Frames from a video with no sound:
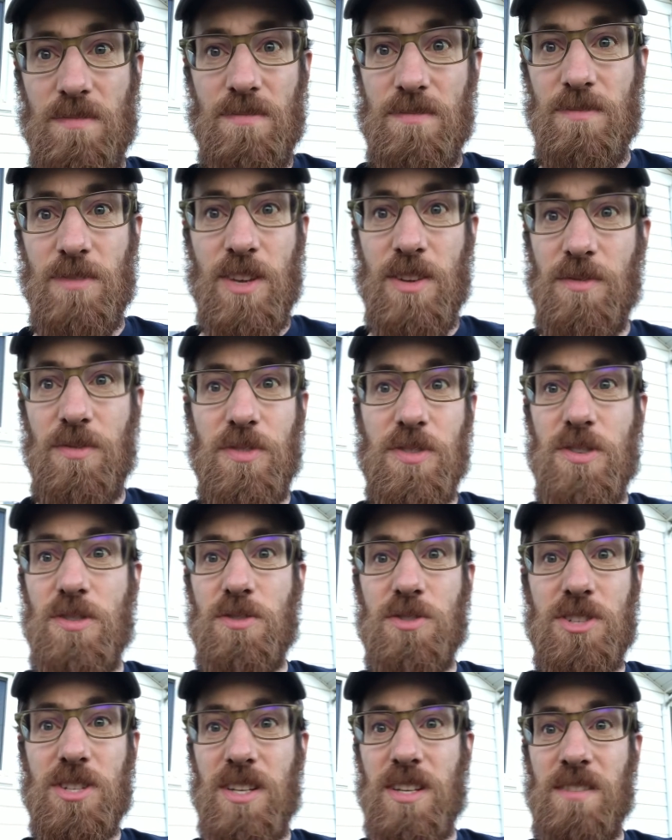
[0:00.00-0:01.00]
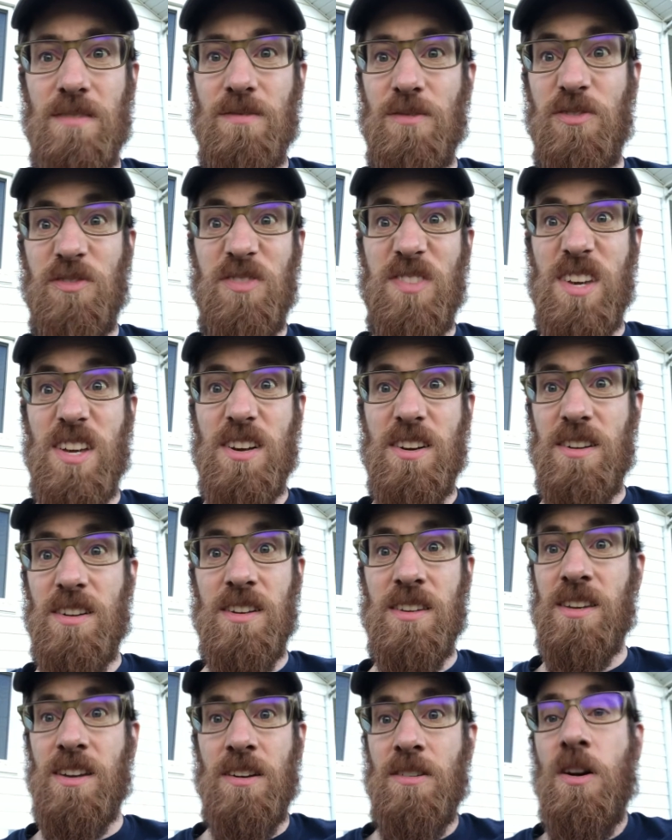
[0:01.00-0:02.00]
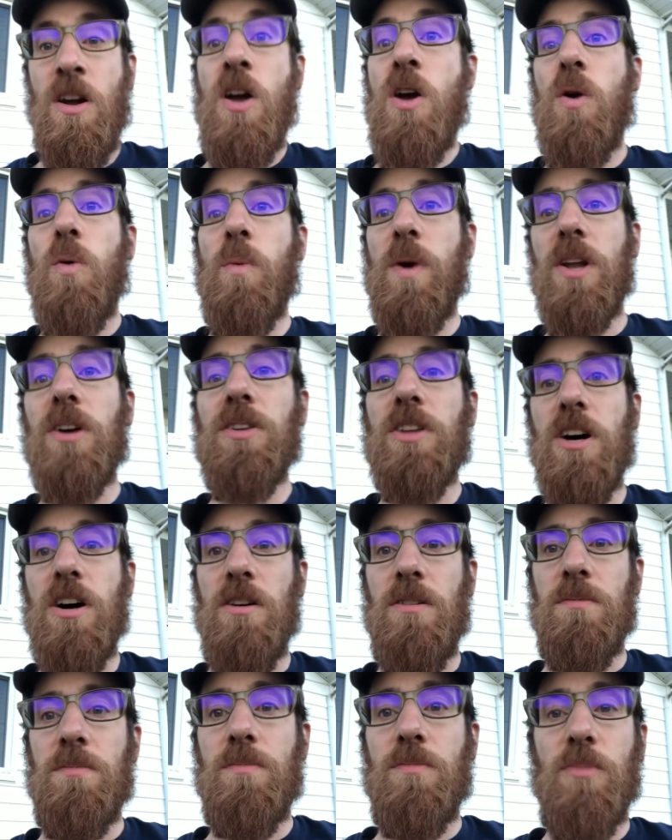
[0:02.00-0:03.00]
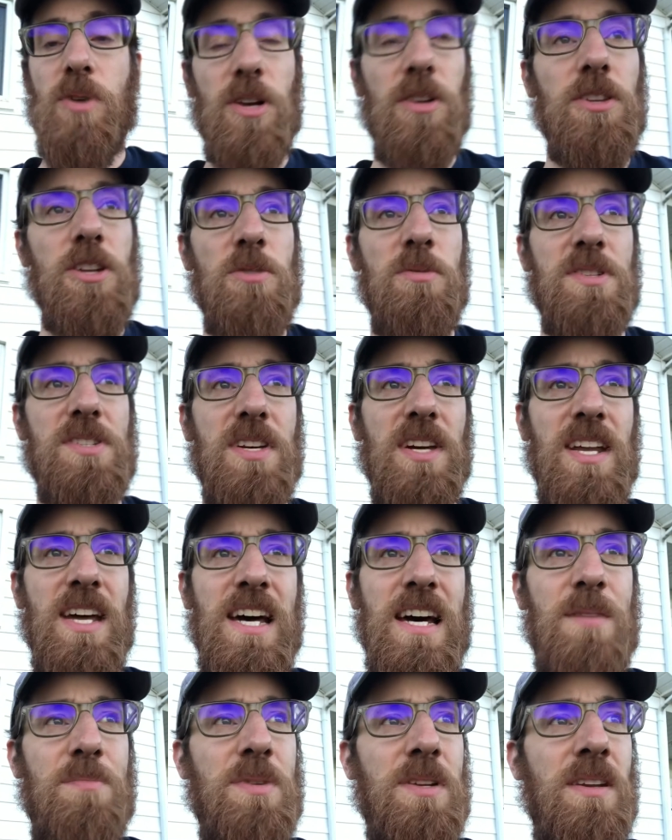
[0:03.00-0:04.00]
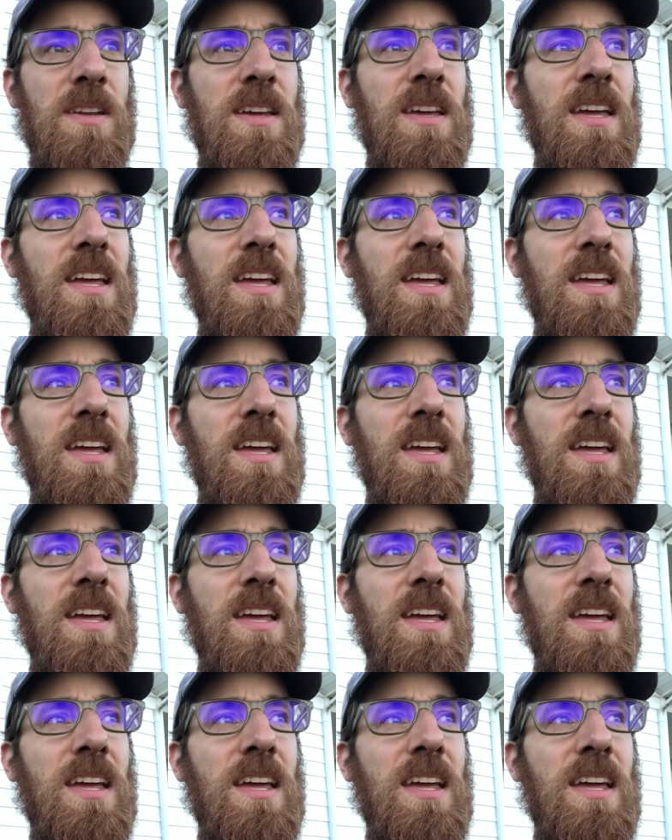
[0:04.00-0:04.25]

confusion, fear. We don't know. We don't know what's going to happen.